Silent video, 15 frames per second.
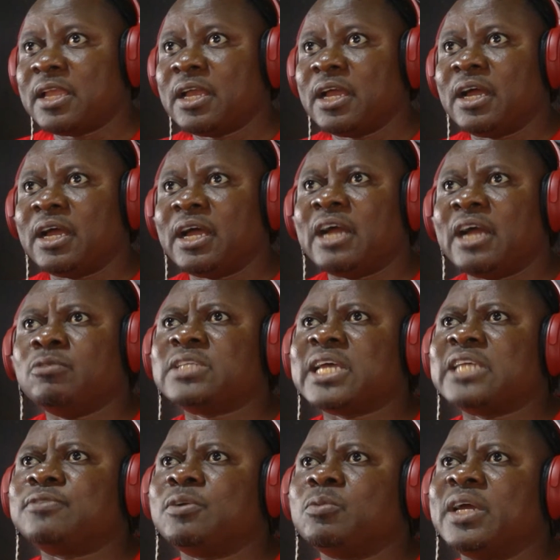Anguissa
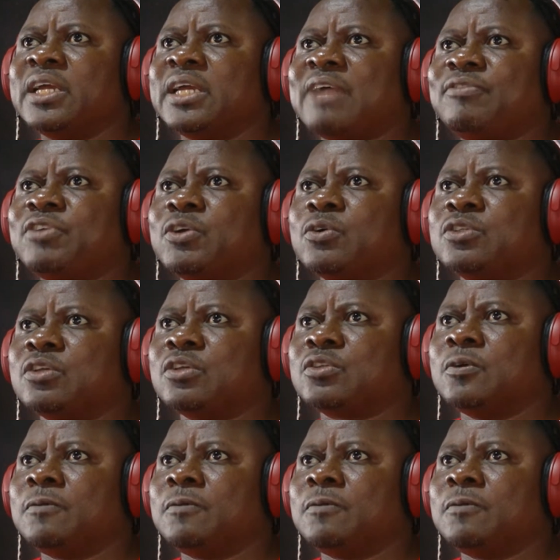is from where? Ivory Coast also?